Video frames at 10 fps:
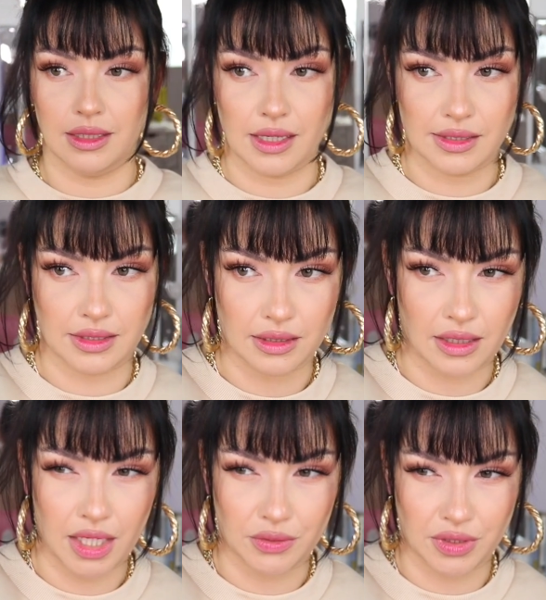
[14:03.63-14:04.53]
this that
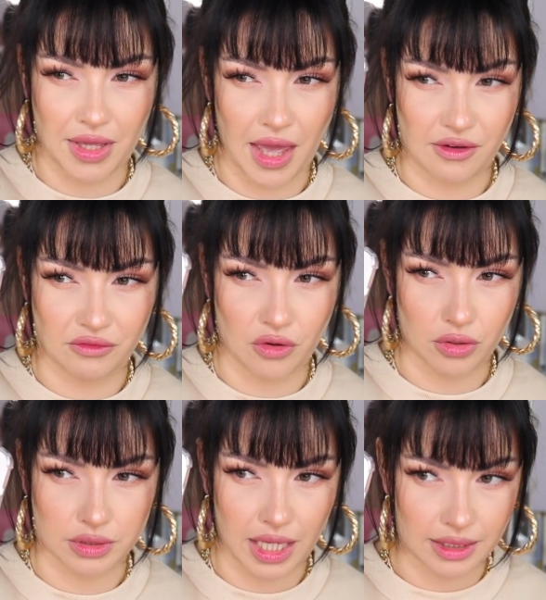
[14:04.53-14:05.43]
I already have
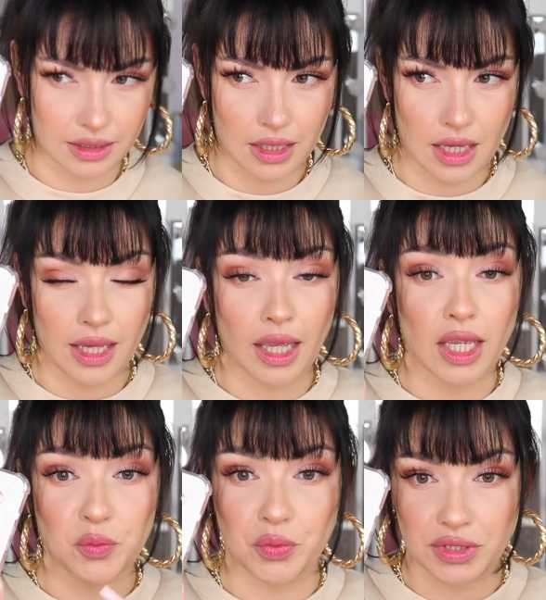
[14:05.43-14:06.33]
on, that
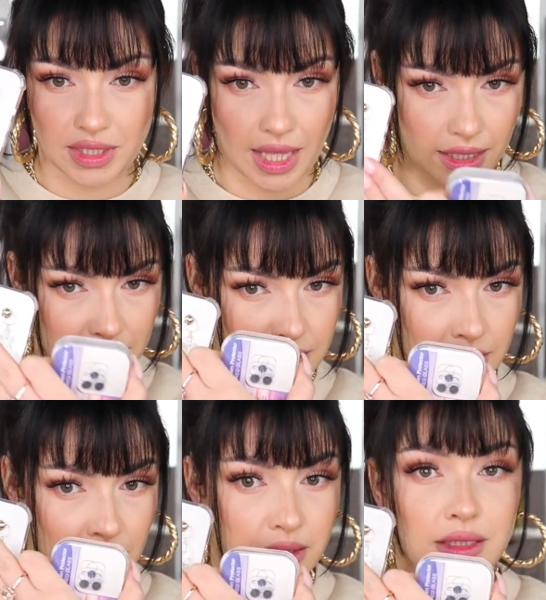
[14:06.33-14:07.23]
it protects
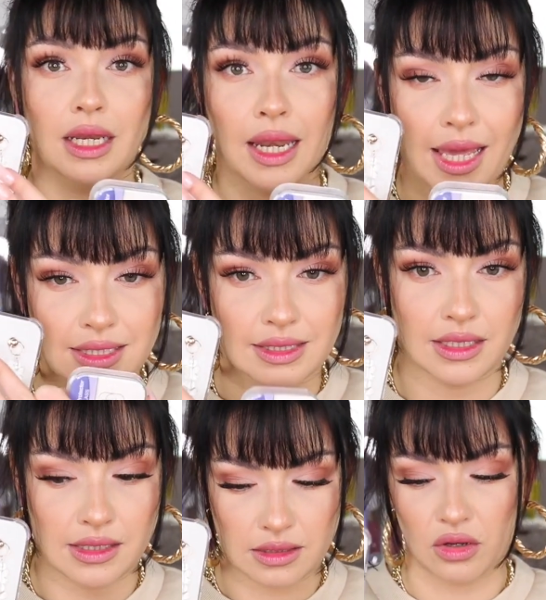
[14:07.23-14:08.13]
the
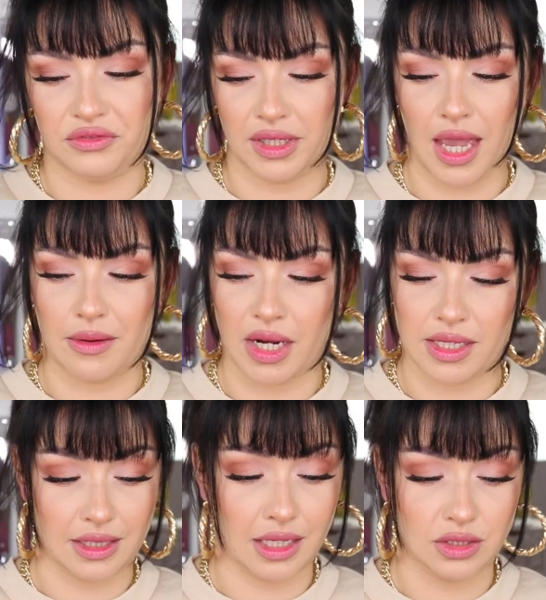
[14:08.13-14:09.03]
lenses of the
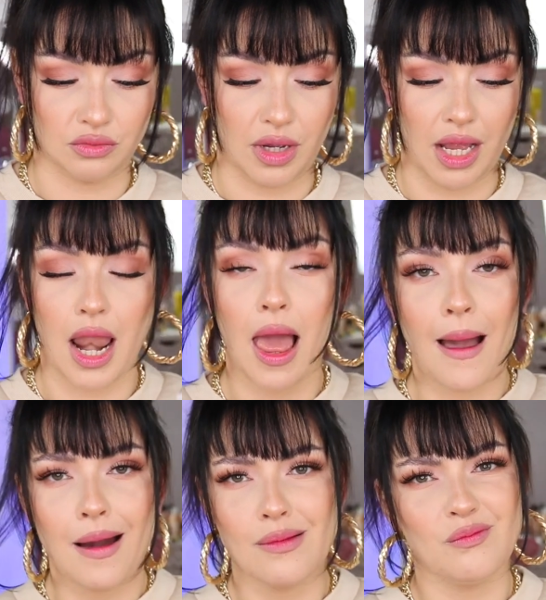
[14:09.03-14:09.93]
cameras as well,
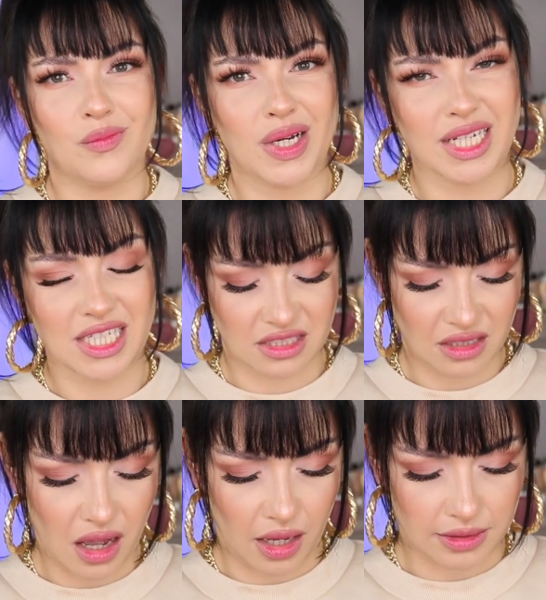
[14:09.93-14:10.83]
but it's
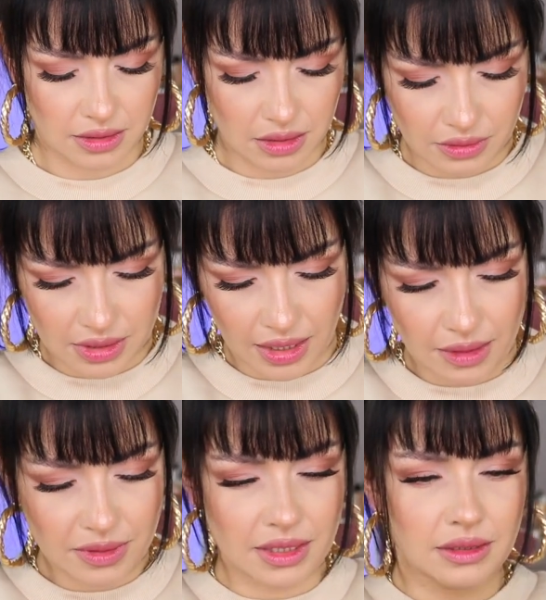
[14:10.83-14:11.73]
not. So it
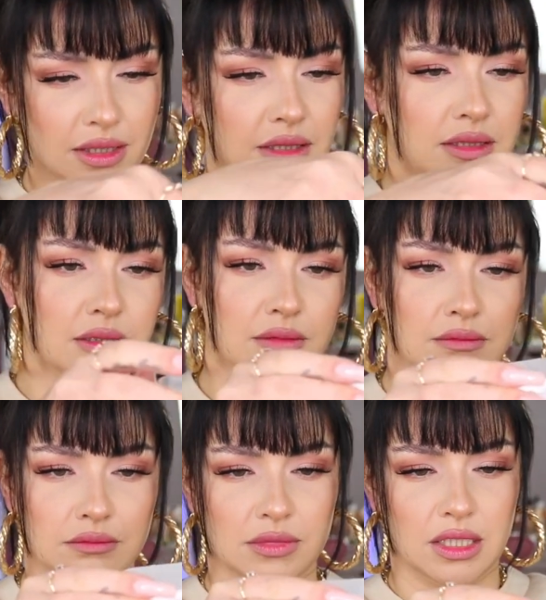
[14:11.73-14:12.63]
came in this
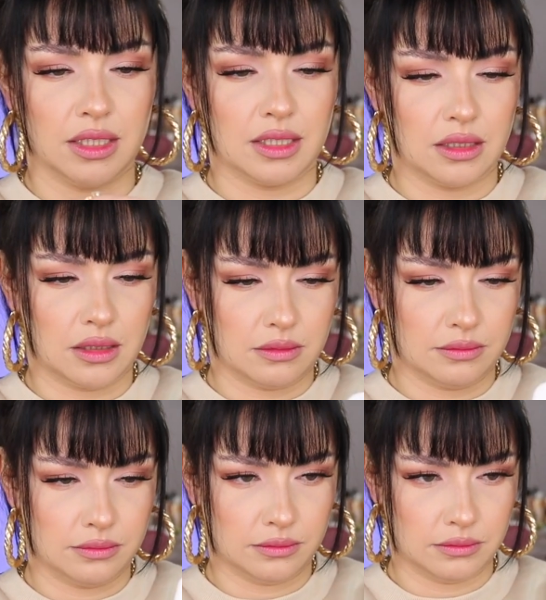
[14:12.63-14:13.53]
little
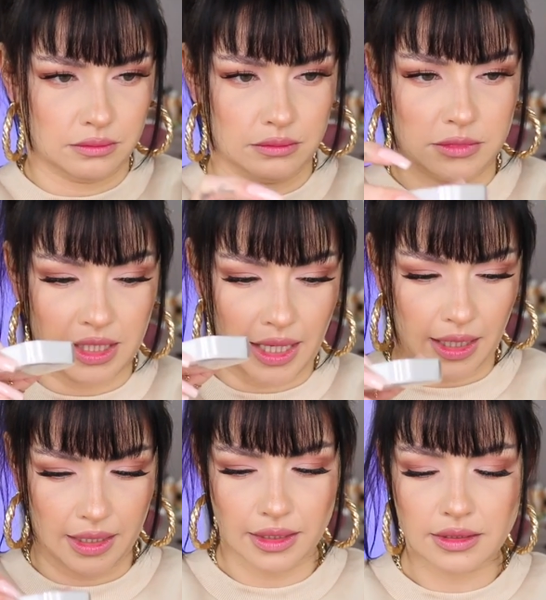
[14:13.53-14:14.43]

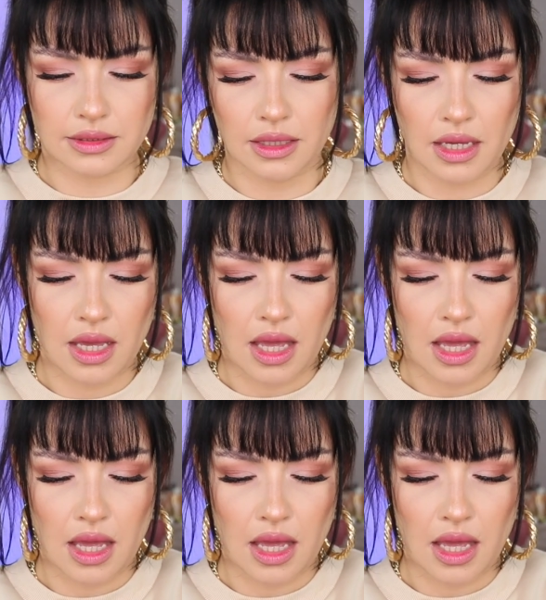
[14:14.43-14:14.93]
case,